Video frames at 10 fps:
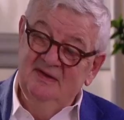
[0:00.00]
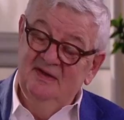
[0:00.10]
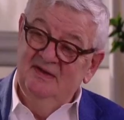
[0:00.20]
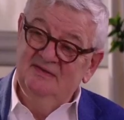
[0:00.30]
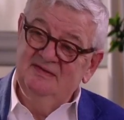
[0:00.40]

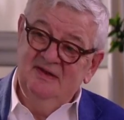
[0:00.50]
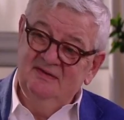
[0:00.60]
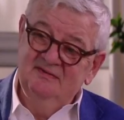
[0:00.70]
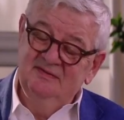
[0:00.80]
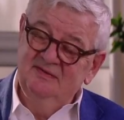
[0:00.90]
it's not
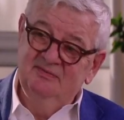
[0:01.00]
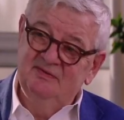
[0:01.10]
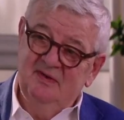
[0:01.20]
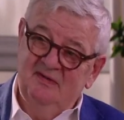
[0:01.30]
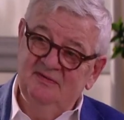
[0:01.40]
only the
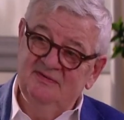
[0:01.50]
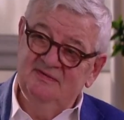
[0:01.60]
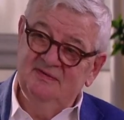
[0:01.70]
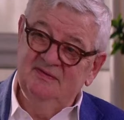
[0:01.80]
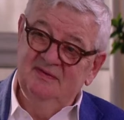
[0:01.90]

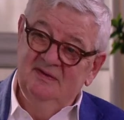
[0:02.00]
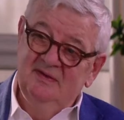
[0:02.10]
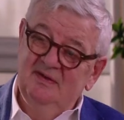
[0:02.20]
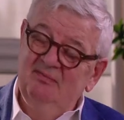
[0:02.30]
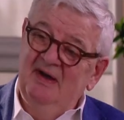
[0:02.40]
bureaucracy.
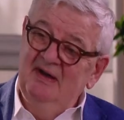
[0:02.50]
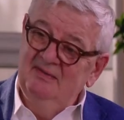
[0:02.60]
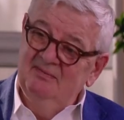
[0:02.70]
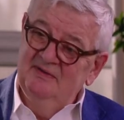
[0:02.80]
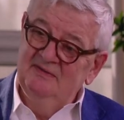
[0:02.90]

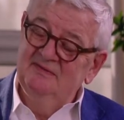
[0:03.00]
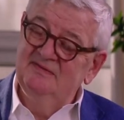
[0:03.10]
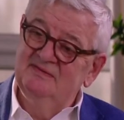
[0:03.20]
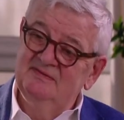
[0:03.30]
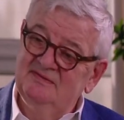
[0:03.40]
Parliament
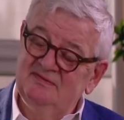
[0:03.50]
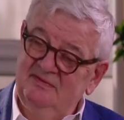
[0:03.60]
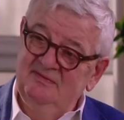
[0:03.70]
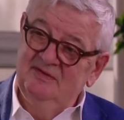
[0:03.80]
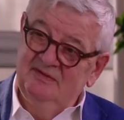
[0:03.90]
is
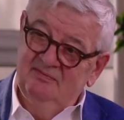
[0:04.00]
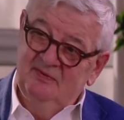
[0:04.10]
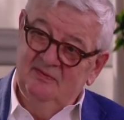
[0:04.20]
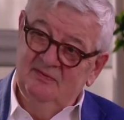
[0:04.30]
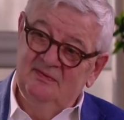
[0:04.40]
extremely
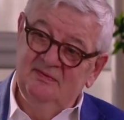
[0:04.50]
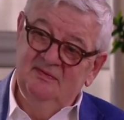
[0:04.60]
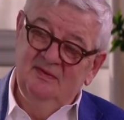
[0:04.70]
important.